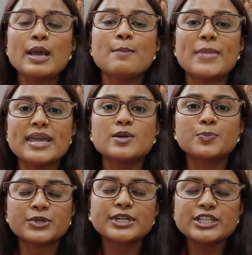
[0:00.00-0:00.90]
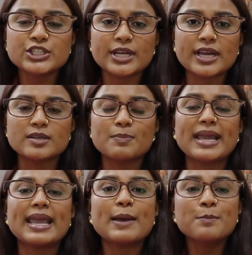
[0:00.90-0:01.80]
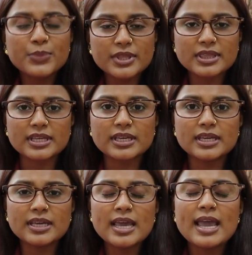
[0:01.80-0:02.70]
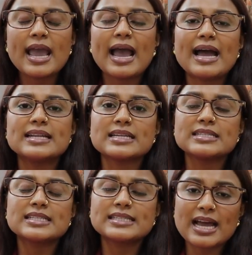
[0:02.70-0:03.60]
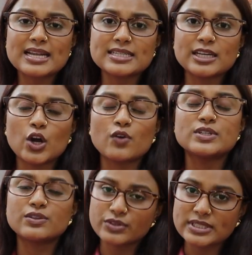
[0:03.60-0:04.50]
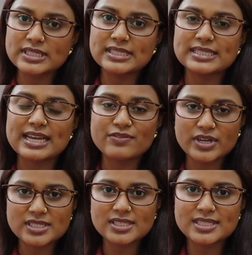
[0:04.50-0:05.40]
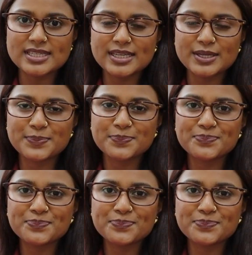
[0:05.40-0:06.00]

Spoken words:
may appreciate my empathy and understanding of differences in diversity.